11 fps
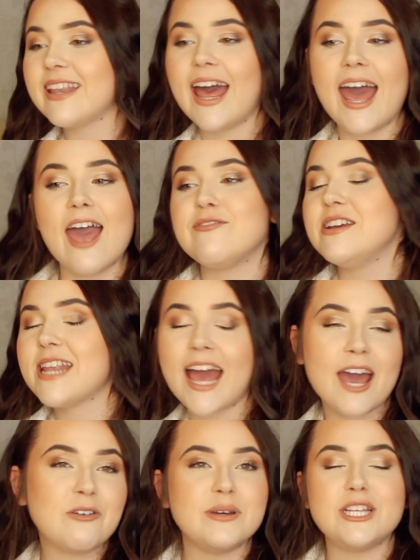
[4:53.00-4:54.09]
on there every
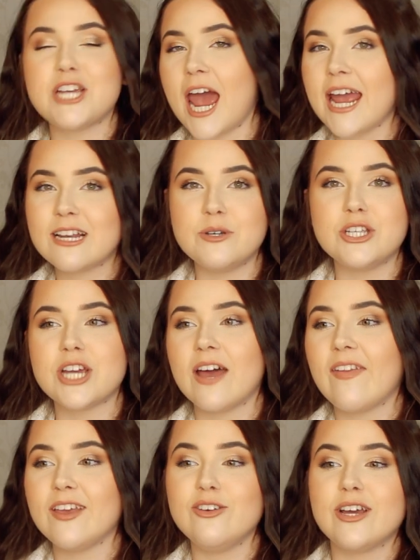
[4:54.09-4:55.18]
day, we'll be chatting to each
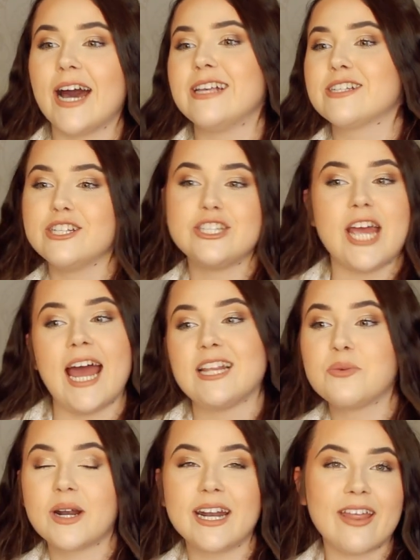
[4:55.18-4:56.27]
other, you guys can chat
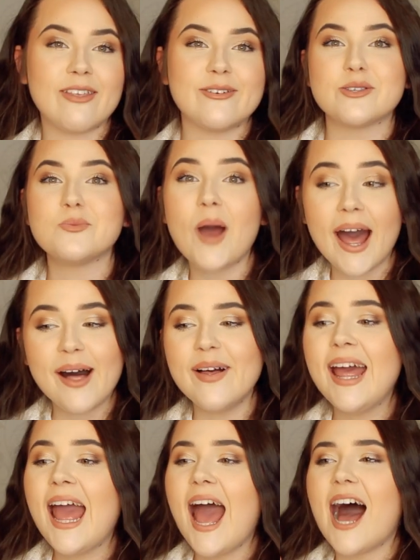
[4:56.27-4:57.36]
to one another as well.
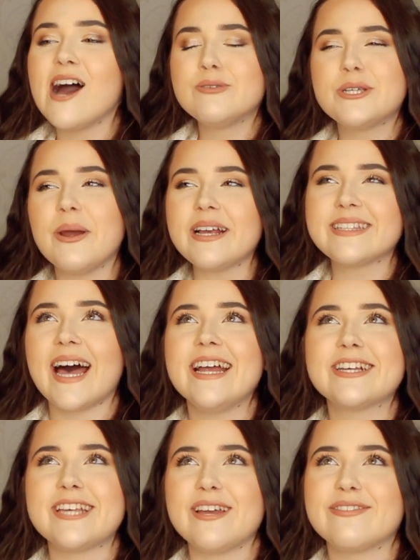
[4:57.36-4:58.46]
I'm so excited
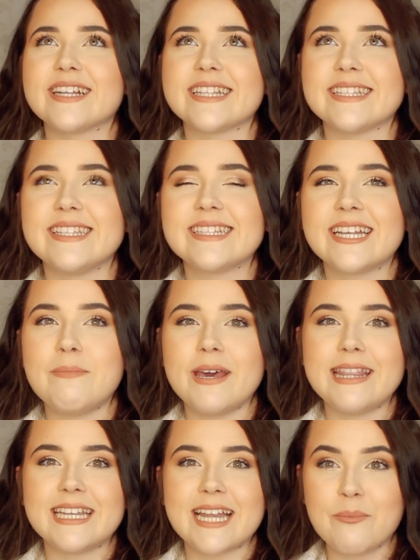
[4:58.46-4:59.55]
because I feel like this is gonna be
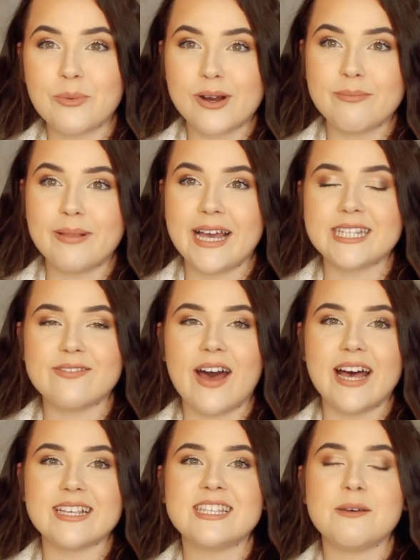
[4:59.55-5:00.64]
the number one place for
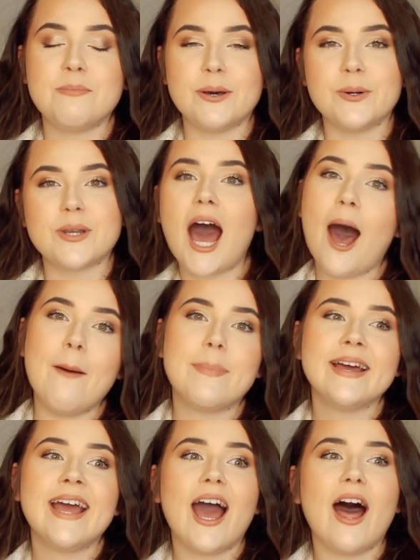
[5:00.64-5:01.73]
us to build up
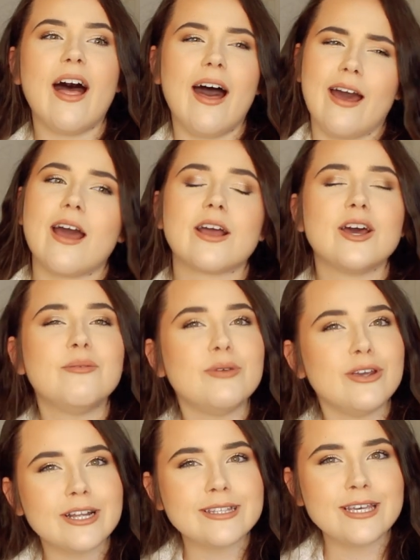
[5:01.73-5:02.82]
a
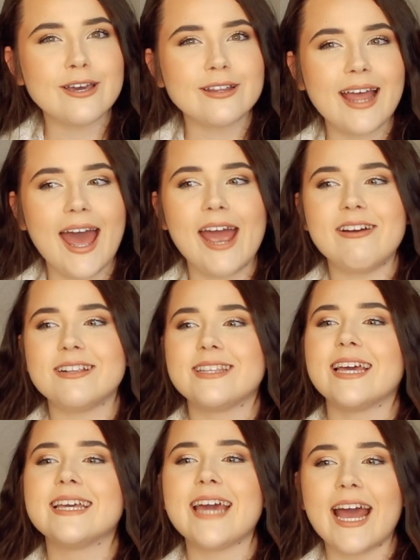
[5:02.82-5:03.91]
community on there and to
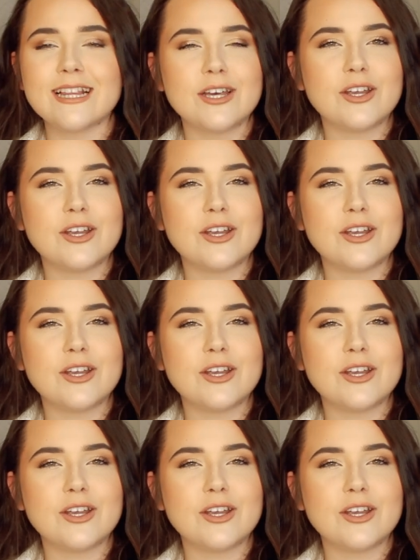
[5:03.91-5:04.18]
like get